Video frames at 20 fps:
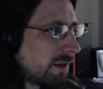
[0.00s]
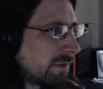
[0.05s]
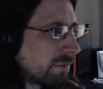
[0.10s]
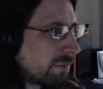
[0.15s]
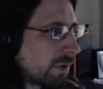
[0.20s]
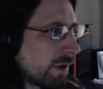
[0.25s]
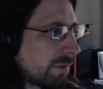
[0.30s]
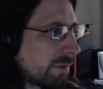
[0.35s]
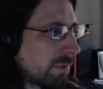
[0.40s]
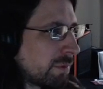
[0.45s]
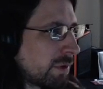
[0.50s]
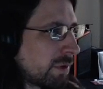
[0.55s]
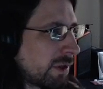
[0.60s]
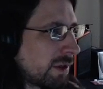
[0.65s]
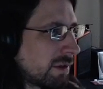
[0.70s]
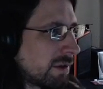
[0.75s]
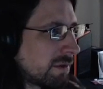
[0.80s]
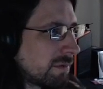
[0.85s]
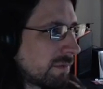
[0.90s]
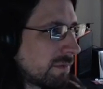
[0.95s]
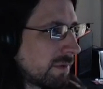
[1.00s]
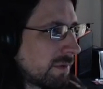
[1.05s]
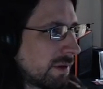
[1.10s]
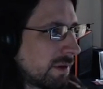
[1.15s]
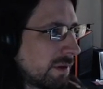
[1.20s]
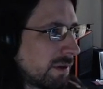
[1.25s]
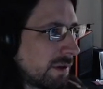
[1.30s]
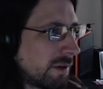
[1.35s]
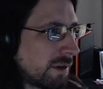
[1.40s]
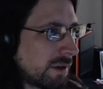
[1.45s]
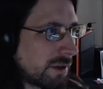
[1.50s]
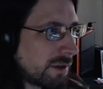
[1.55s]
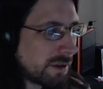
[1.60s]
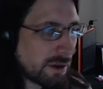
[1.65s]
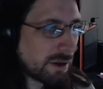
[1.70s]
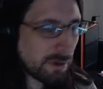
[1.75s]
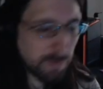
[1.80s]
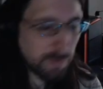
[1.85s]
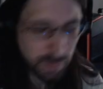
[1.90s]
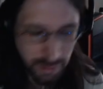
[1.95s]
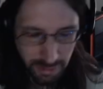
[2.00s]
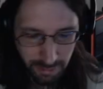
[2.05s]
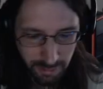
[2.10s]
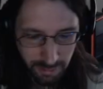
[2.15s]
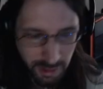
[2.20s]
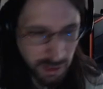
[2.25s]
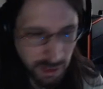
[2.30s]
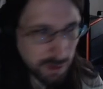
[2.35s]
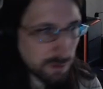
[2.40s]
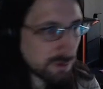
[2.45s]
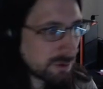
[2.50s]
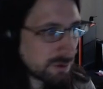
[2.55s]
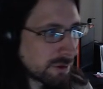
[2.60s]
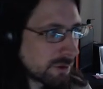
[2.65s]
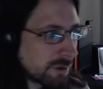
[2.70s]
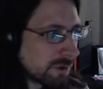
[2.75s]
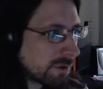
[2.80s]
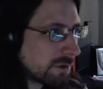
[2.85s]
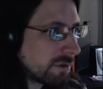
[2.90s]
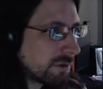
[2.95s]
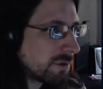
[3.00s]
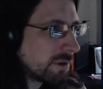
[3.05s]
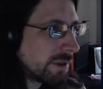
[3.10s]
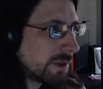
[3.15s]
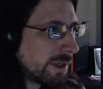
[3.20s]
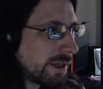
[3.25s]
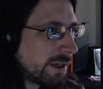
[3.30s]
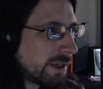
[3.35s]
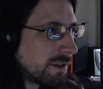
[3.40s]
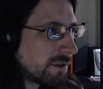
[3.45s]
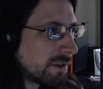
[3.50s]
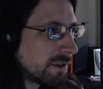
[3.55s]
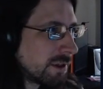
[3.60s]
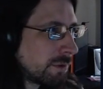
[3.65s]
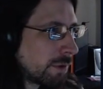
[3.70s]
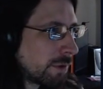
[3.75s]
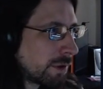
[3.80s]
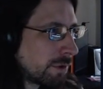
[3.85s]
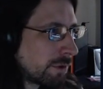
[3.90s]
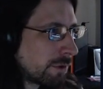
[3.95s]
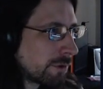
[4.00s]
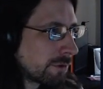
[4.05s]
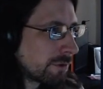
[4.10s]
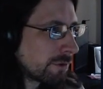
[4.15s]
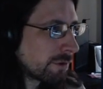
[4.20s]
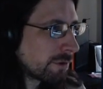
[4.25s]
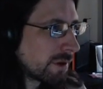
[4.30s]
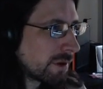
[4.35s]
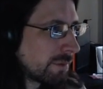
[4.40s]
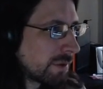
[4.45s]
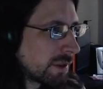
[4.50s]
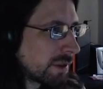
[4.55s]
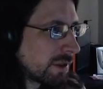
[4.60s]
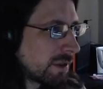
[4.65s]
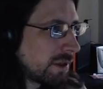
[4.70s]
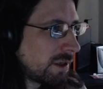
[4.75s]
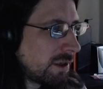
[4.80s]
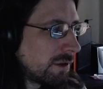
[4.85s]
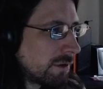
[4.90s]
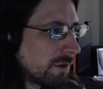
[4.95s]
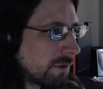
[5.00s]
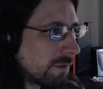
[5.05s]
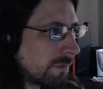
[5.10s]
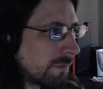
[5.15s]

probably, and then our player character, and see what order they're coming in here,